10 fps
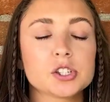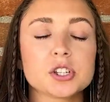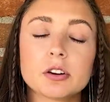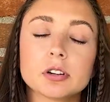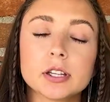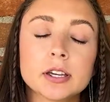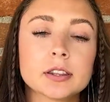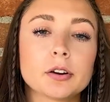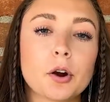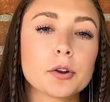Generally,
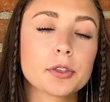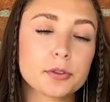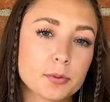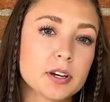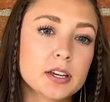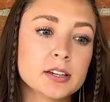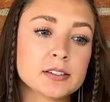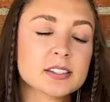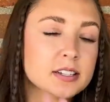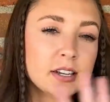there are three
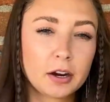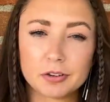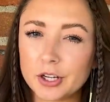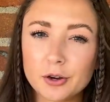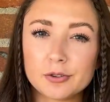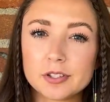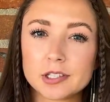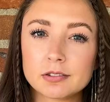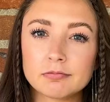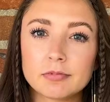
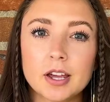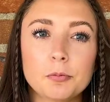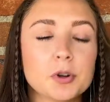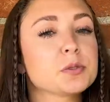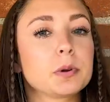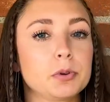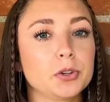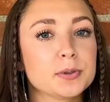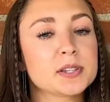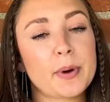scenarios in which we would
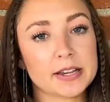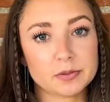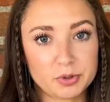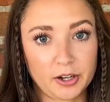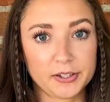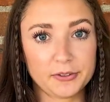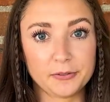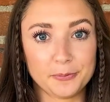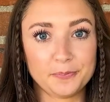use the past subjunctive.